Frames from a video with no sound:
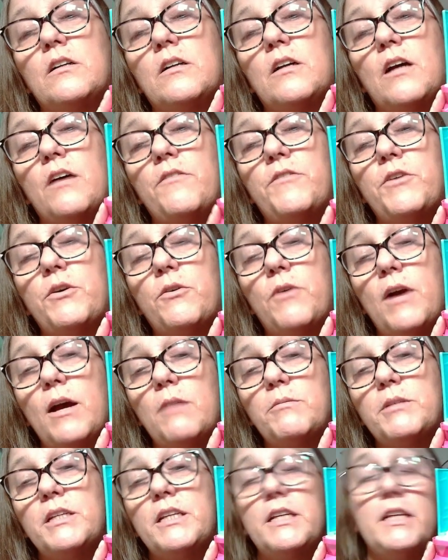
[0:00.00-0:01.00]
have you
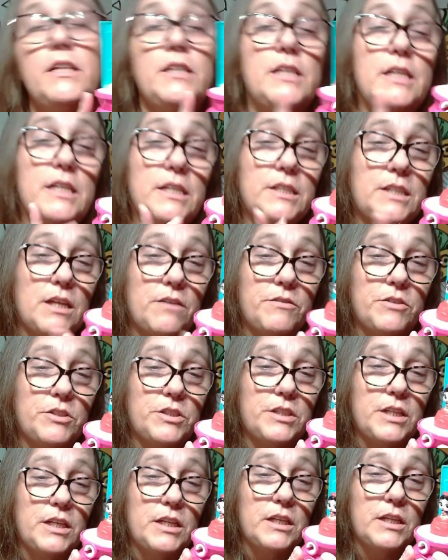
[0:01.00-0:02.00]
grabbed any of these? Have you
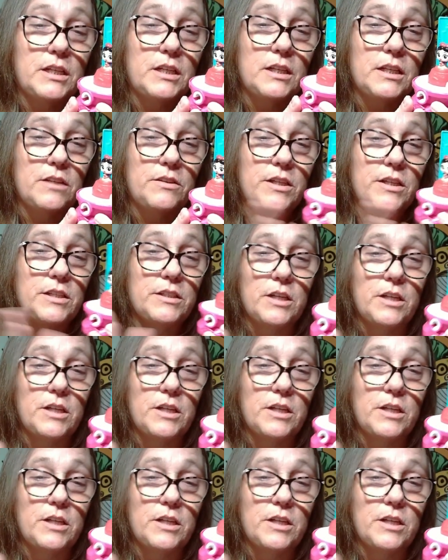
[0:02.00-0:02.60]
seen any of these?